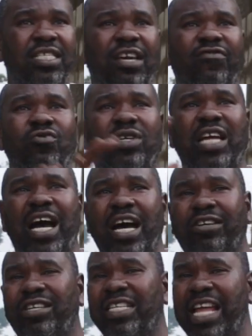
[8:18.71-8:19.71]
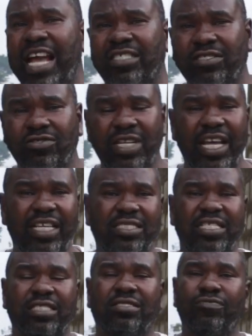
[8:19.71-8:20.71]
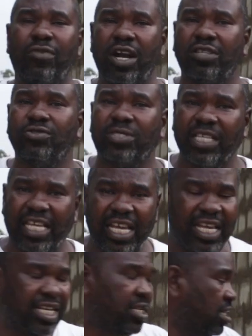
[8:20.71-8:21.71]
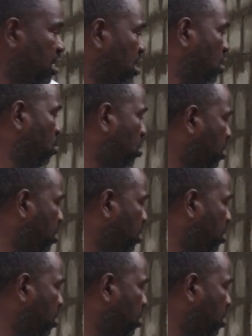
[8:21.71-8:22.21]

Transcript: if you want to honor a national ancestor, Martin Luther King, we're